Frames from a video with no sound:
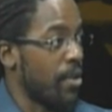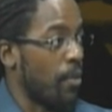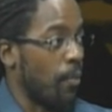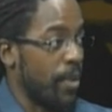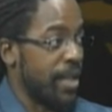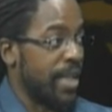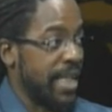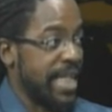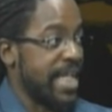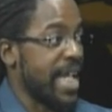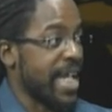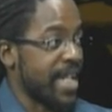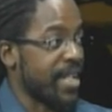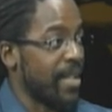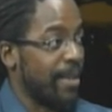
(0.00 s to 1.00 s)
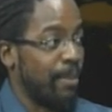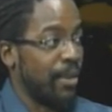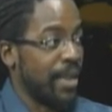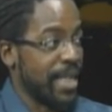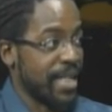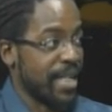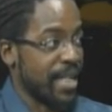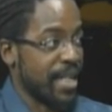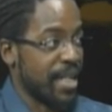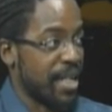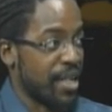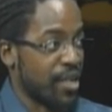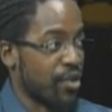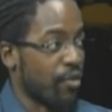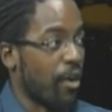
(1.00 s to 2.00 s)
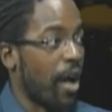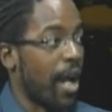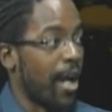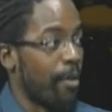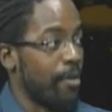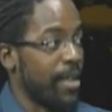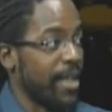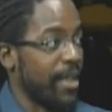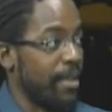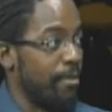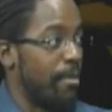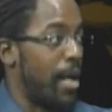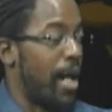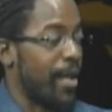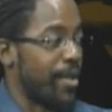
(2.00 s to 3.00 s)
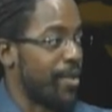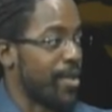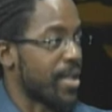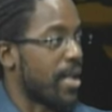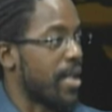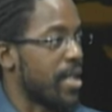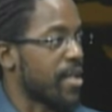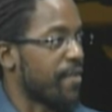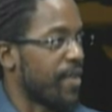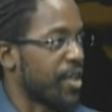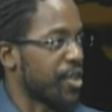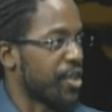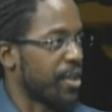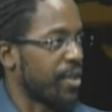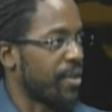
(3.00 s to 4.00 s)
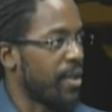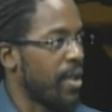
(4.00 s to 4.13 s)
we could get to the places described in modern science fiction.